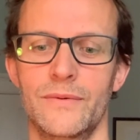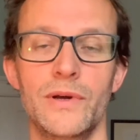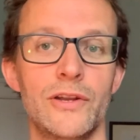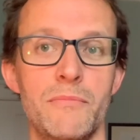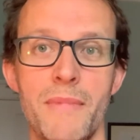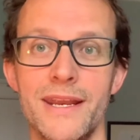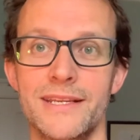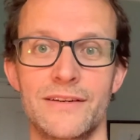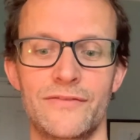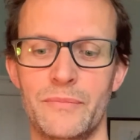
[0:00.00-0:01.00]
where there are many
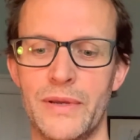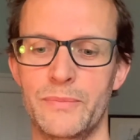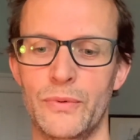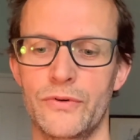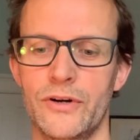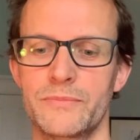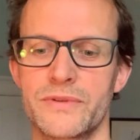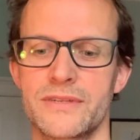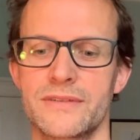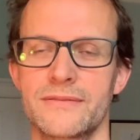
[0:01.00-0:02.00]
different people
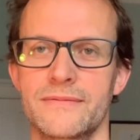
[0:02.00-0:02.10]
groups,